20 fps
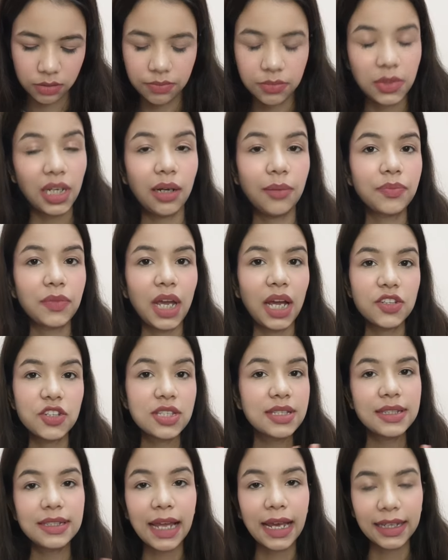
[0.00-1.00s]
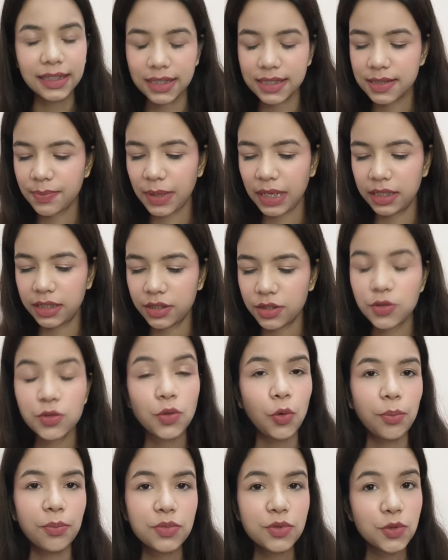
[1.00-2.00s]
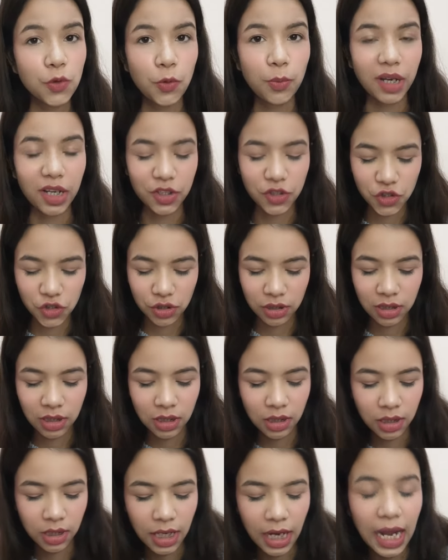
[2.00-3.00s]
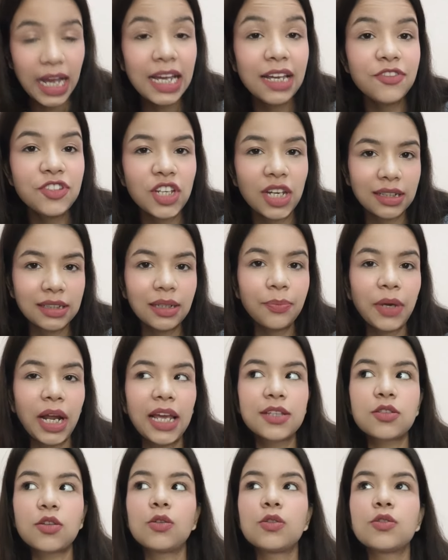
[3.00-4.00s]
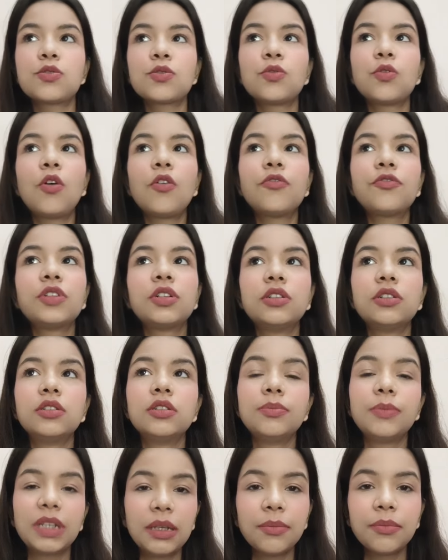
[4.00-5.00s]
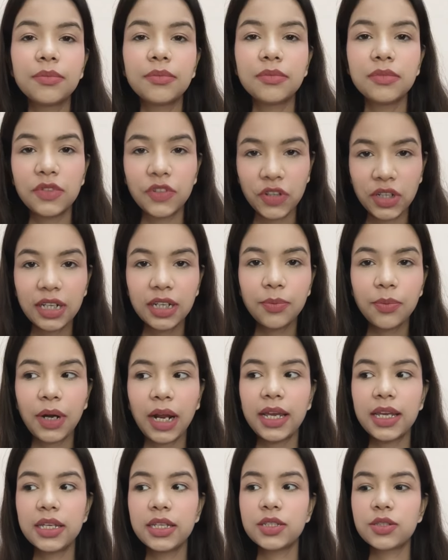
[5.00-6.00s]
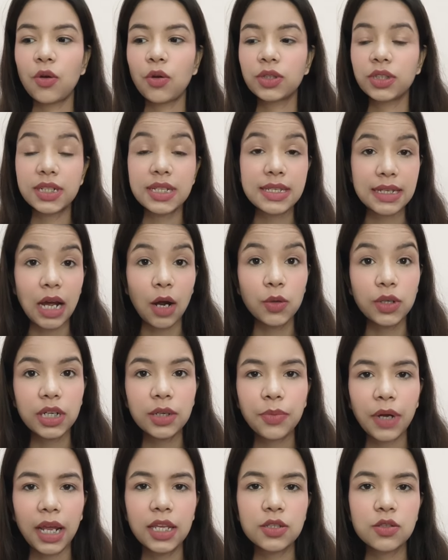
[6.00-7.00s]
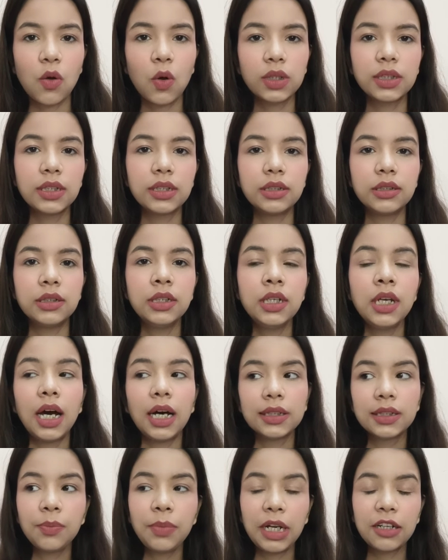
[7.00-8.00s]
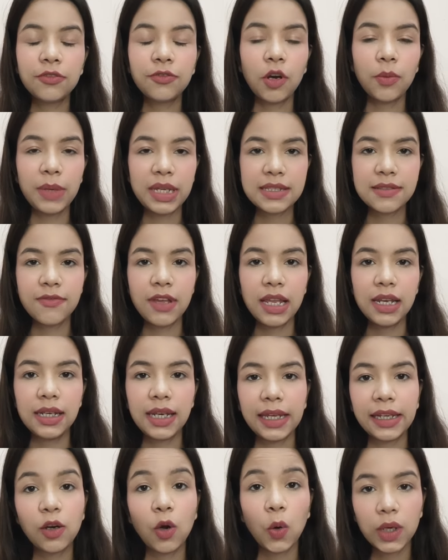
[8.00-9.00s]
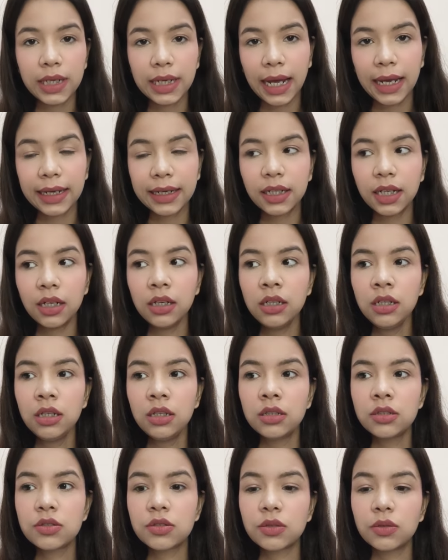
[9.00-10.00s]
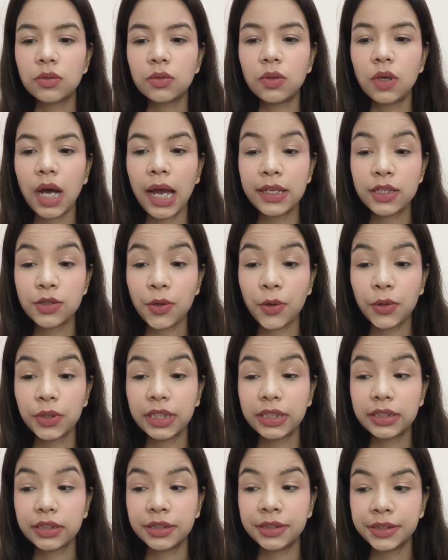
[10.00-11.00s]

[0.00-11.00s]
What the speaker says: yeah, I just like this palette so much. I have checked the price also of the real price or the discounted price on the other platform as well, like on Nykaa. So I saw that